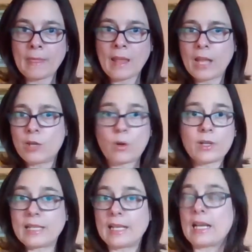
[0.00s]
And you
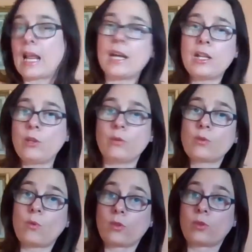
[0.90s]
aren't getting any use
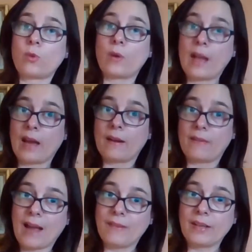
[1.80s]
or joy out of
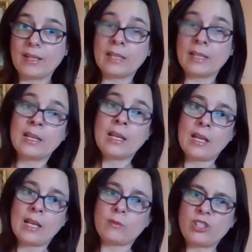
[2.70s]
having it.
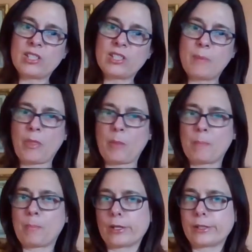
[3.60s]
It was just about the
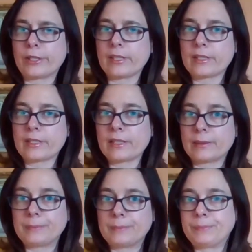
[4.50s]
purchase,
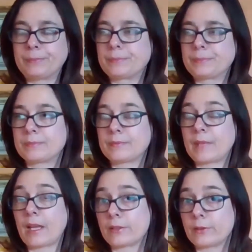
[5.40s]

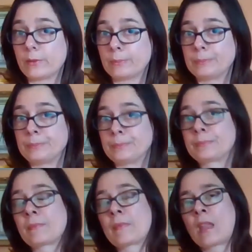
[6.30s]
I'd assume.
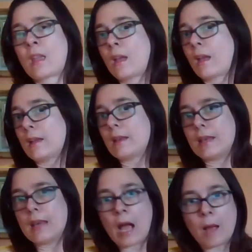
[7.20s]

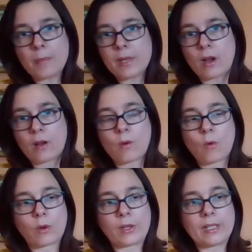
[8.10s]
Not big on
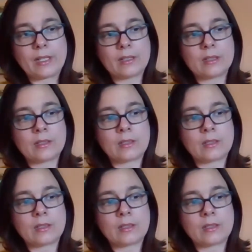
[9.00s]
hoarding.